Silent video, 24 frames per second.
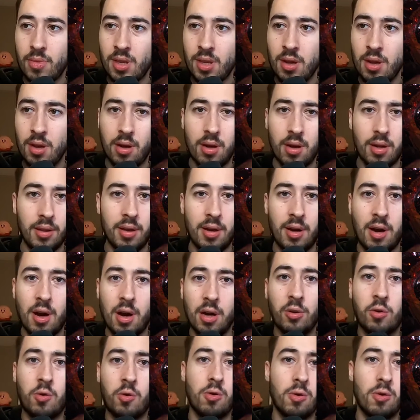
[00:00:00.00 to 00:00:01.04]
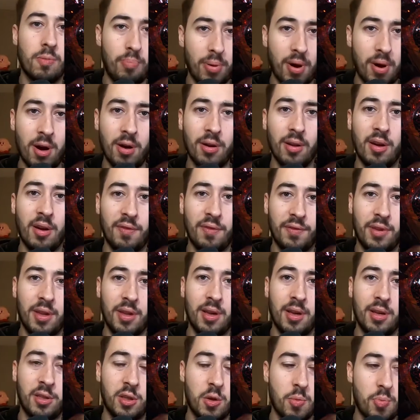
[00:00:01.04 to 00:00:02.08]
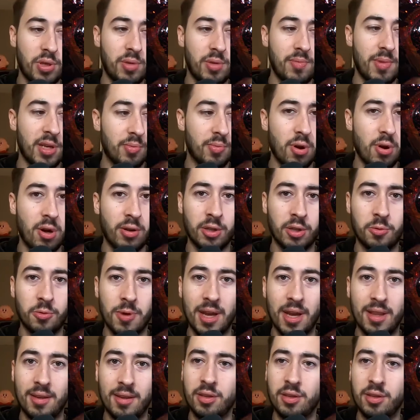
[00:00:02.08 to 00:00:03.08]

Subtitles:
the hardcore part of the Super Smash Bros., right?